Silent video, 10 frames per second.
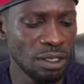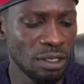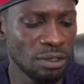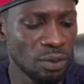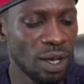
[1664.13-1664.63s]

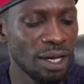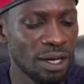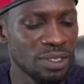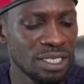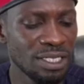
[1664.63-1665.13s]
Uganda
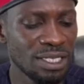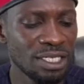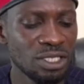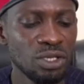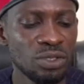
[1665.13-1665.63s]

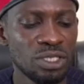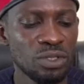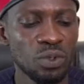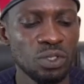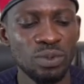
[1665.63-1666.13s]
Resistance News. It
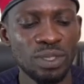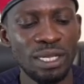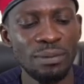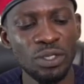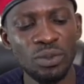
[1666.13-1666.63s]
was
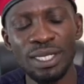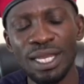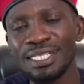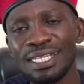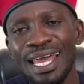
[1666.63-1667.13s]
written between
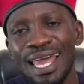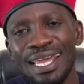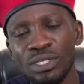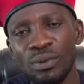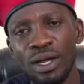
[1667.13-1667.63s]

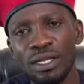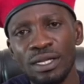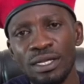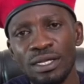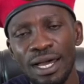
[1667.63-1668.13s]
1981
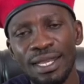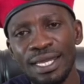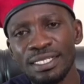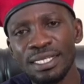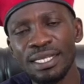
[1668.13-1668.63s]
and
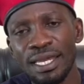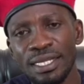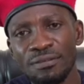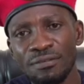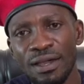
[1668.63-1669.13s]

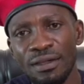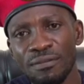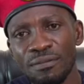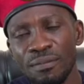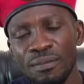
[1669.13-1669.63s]
1985.
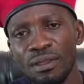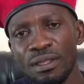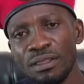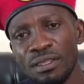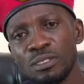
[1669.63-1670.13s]

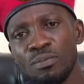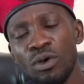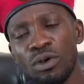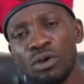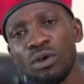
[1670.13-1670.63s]
This
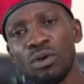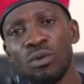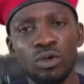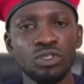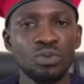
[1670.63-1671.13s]
book
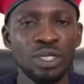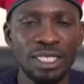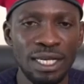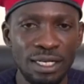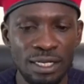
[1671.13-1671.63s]
was
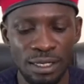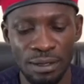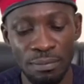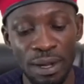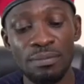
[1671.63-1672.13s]
written
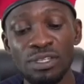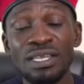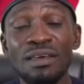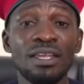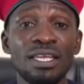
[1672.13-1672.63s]
by
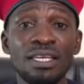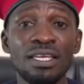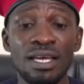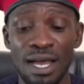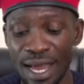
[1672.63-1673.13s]
Museveni
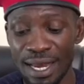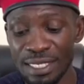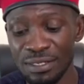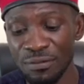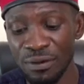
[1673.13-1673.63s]
and
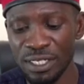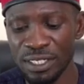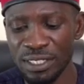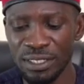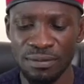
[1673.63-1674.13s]
his
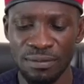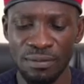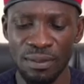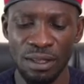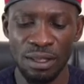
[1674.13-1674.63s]
friends.
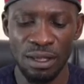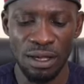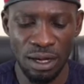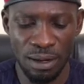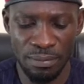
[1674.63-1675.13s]

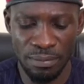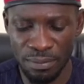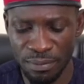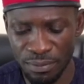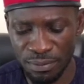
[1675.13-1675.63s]
Um,
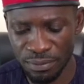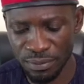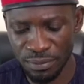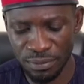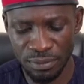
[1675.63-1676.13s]

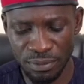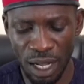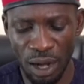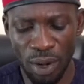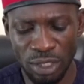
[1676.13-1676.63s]

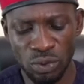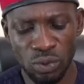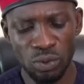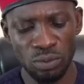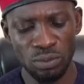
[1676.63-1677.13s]
I want
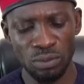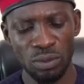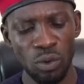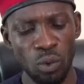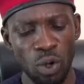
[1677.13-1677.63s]
to
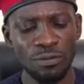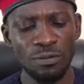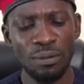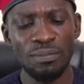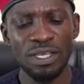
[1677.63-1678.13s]
quote
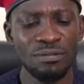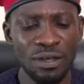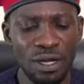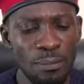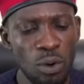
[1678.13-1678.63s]
from this
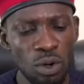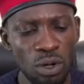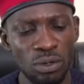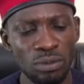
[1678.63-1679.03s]
very book.